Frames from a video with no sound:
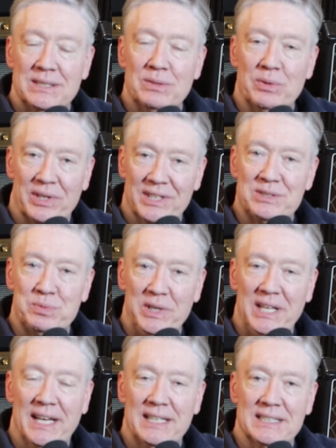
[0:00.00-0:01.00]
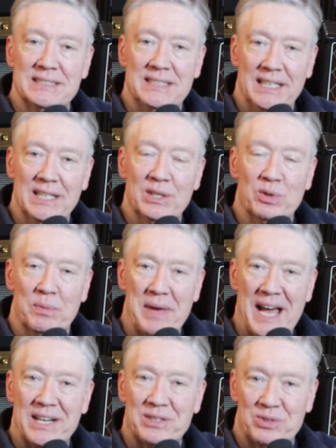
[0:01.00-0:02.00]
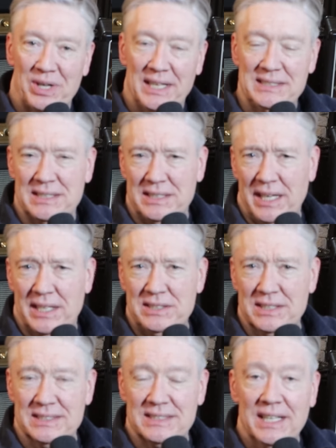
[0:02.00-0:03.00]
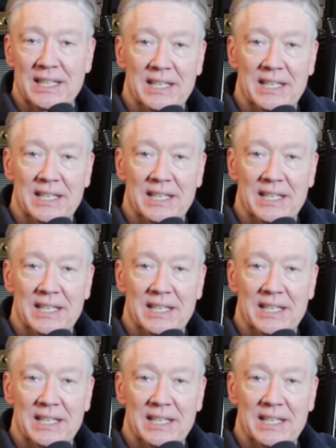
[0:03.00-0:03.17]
Well, this weekend has seen a dramatic rise in tensions